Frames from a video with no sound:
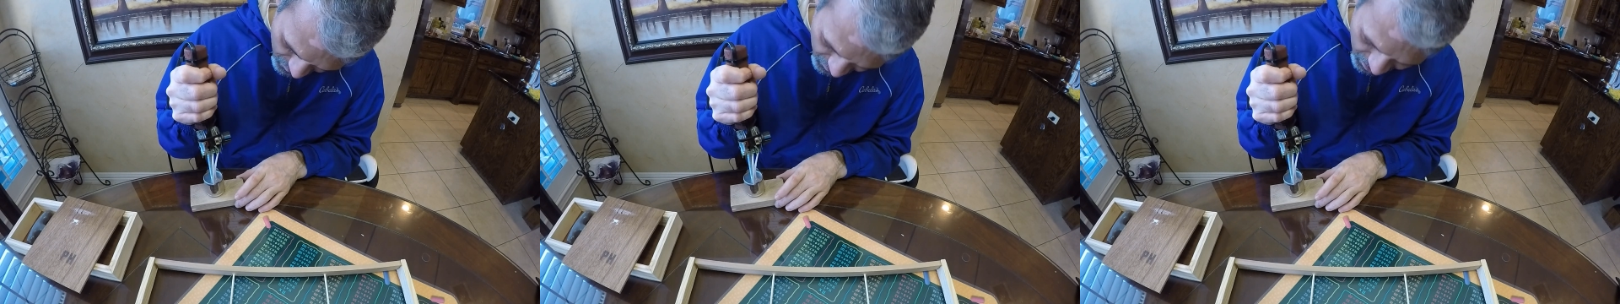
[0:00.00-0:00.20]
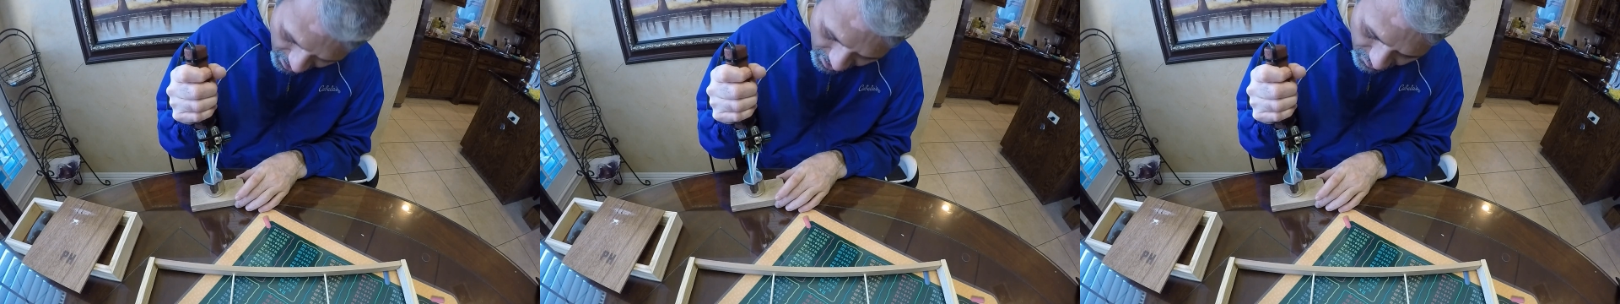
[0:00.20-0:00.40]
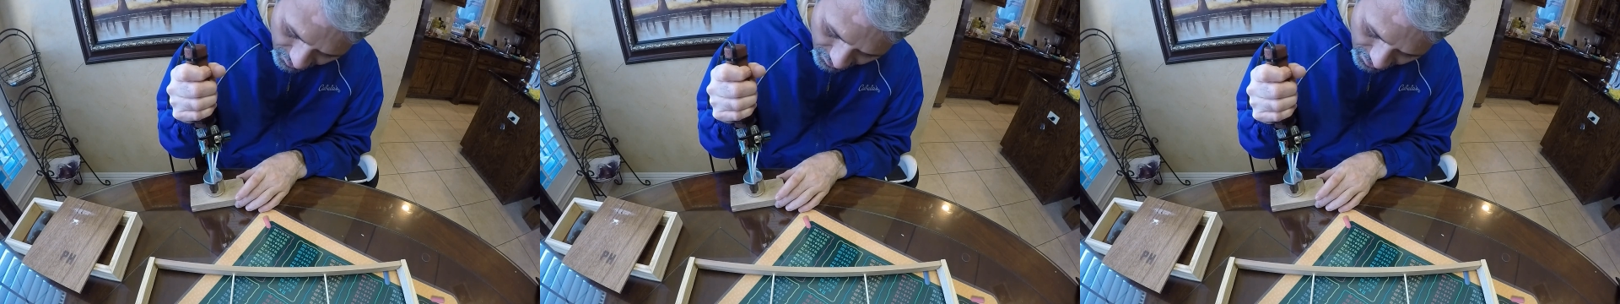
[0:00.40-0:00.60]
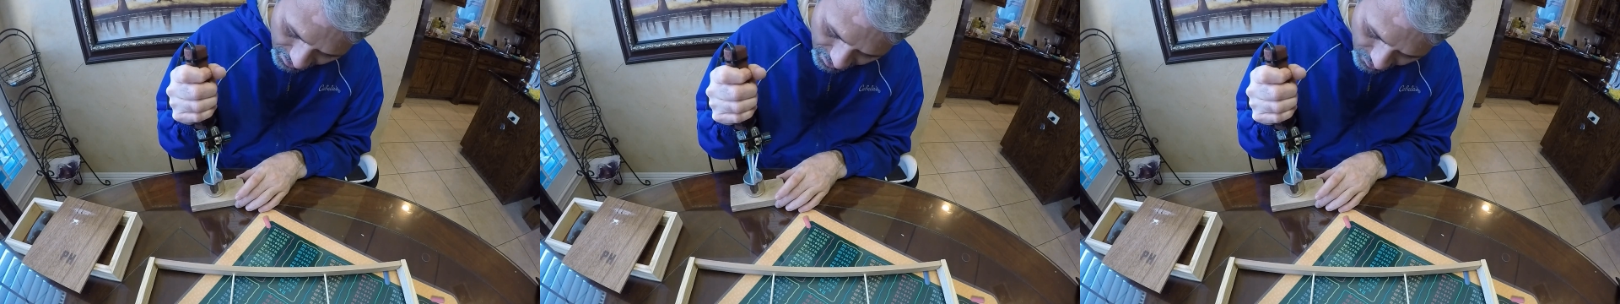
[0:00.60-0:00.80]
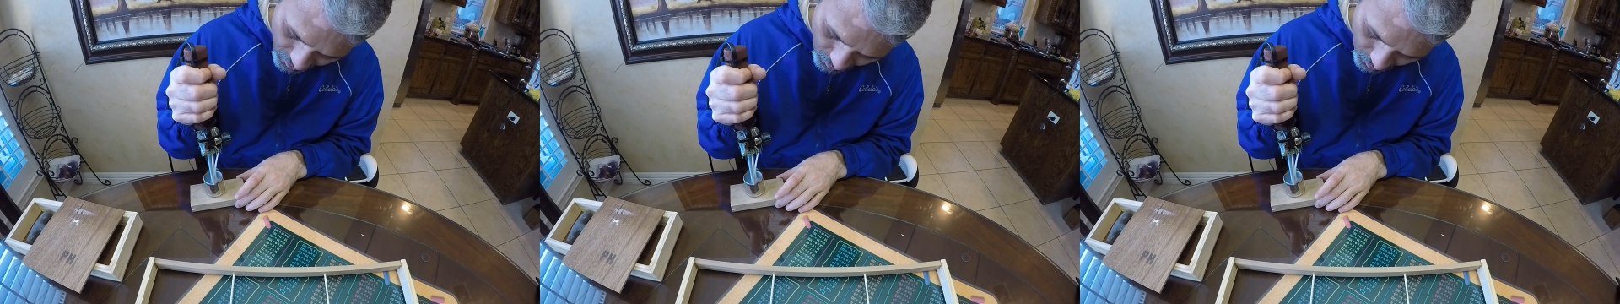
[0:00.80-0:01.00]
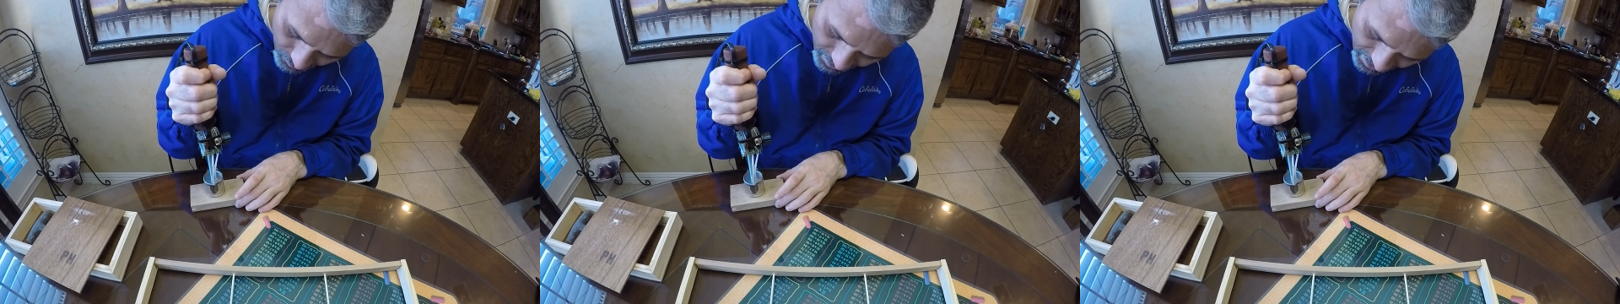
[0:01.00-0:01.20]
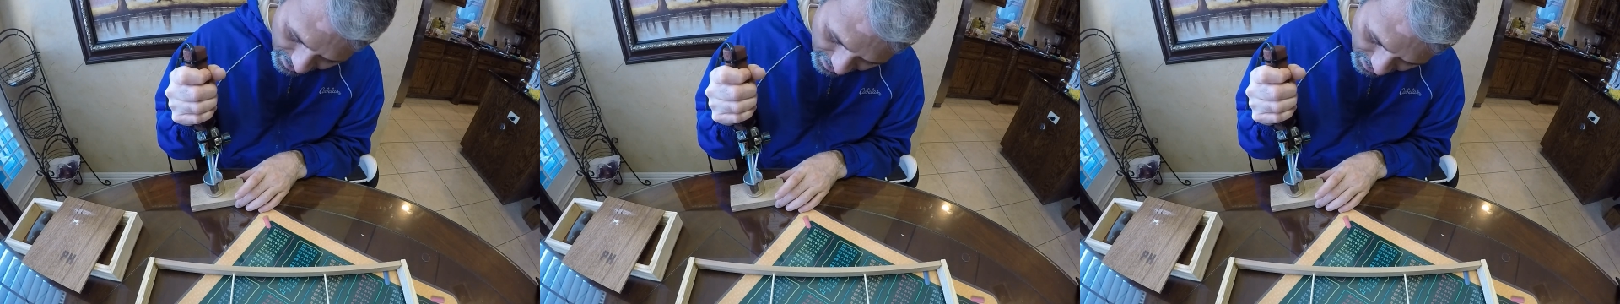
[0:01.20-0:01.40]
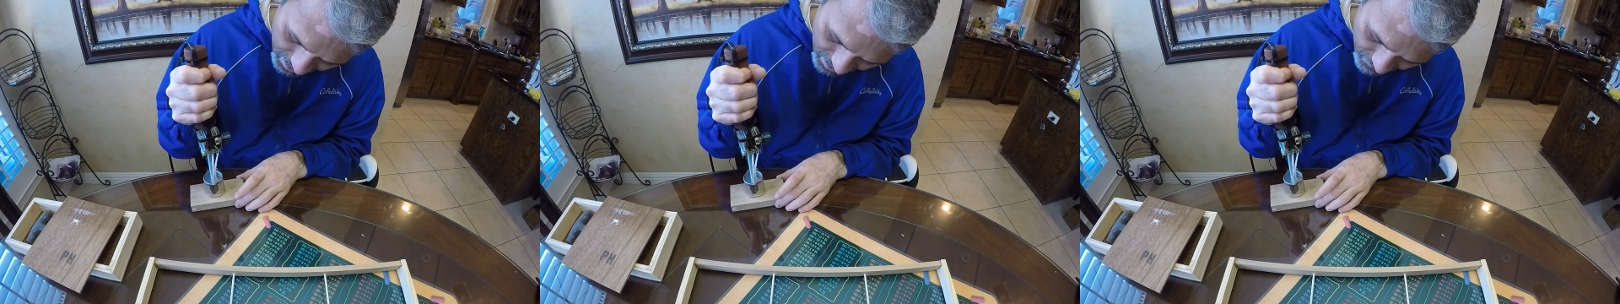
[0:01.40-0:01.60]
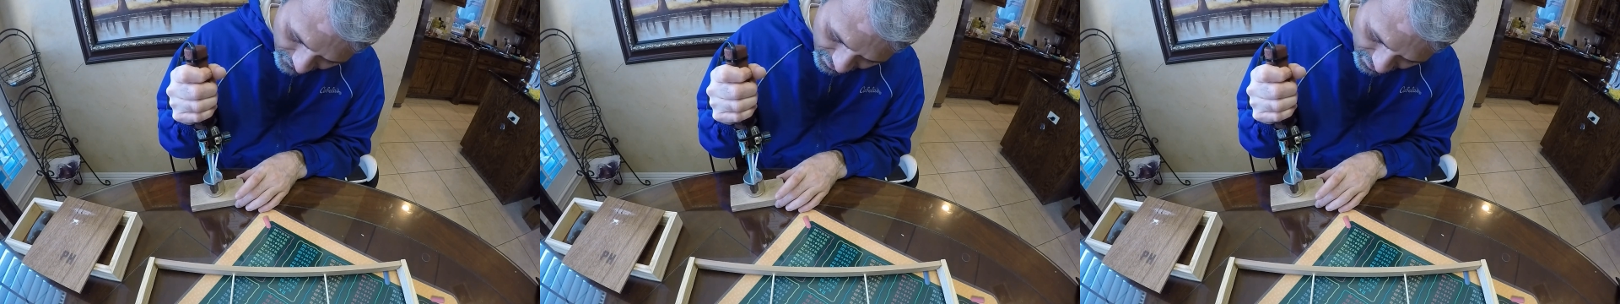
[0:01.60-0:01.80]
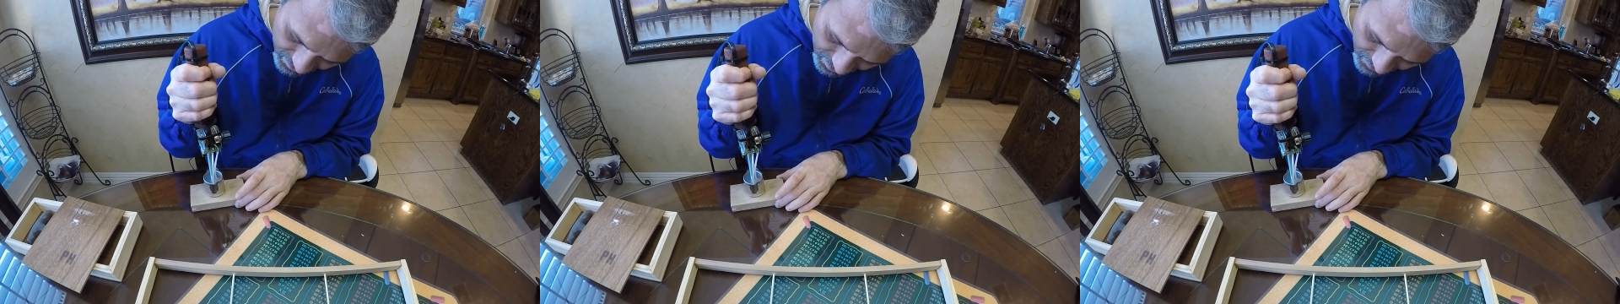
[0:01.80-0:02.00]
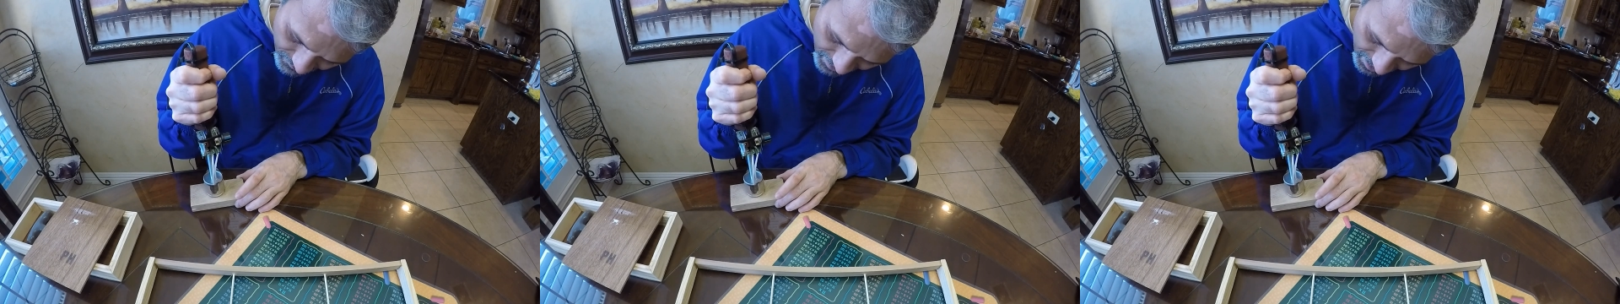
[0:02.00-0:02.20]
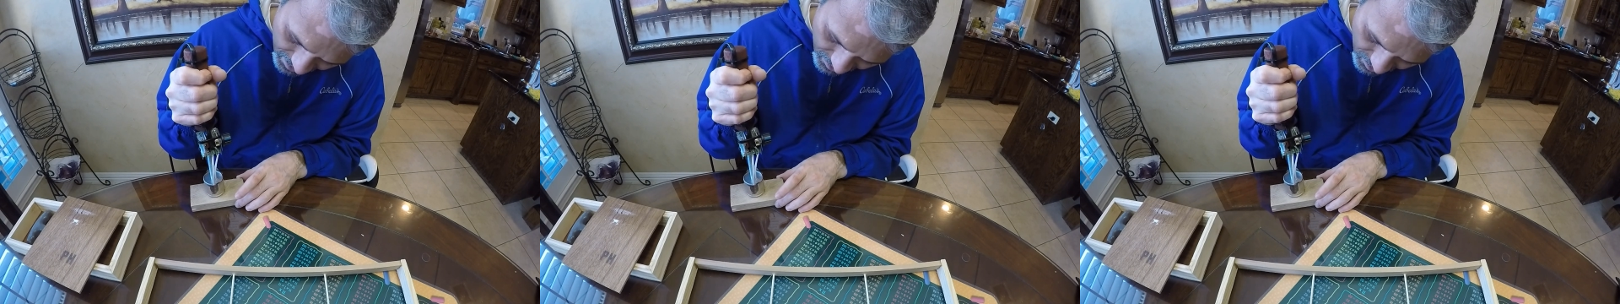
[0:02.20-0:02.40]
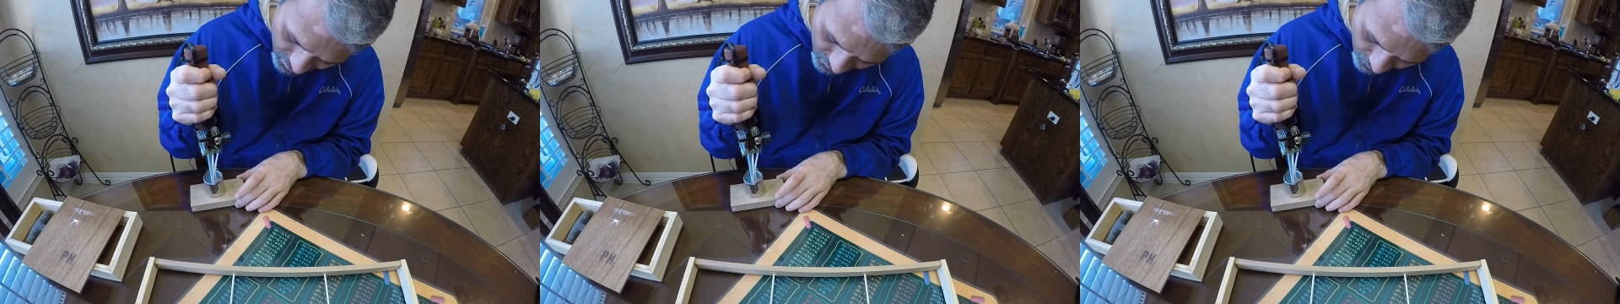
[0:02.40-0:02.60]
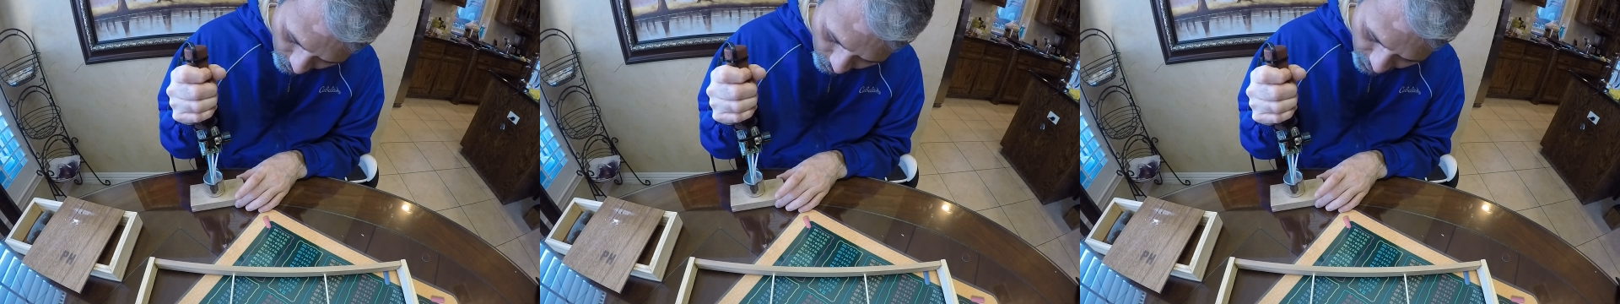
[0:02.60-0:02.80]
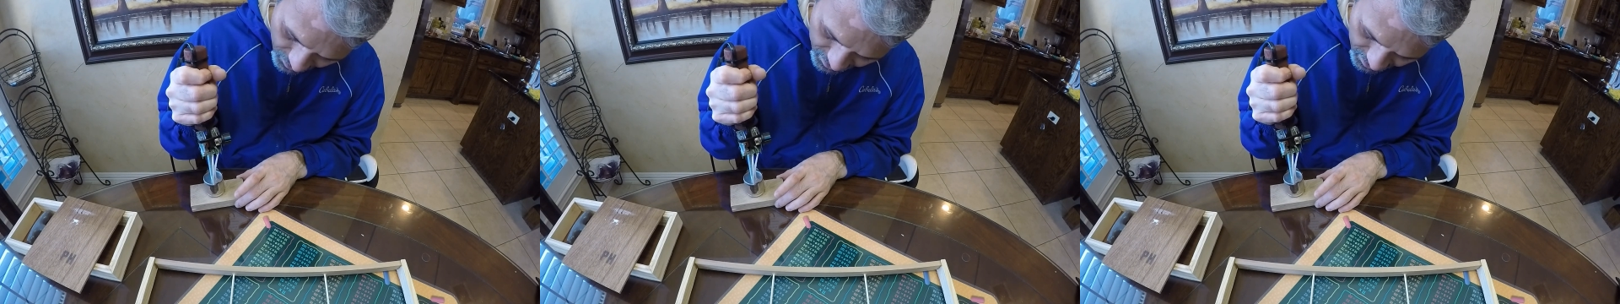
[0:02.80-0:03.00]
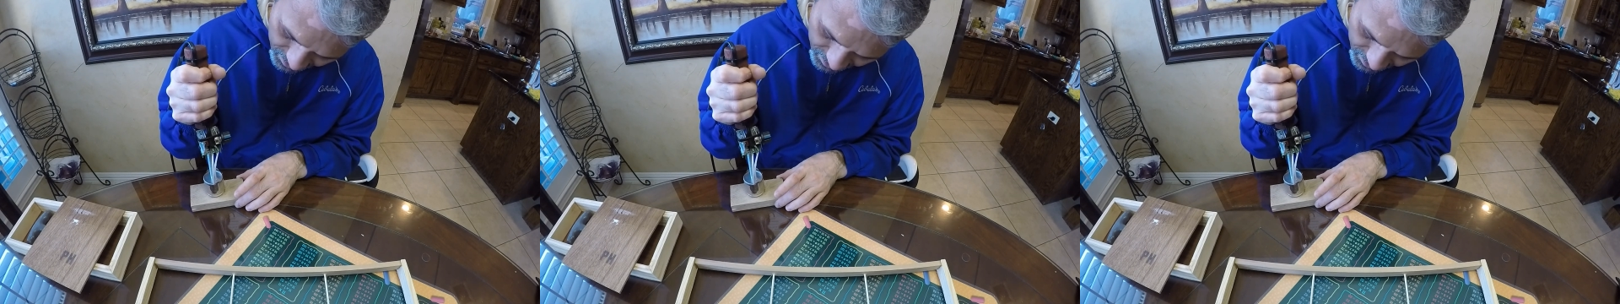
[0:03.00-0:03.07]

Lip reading: No face is visible, so there are no lips to read.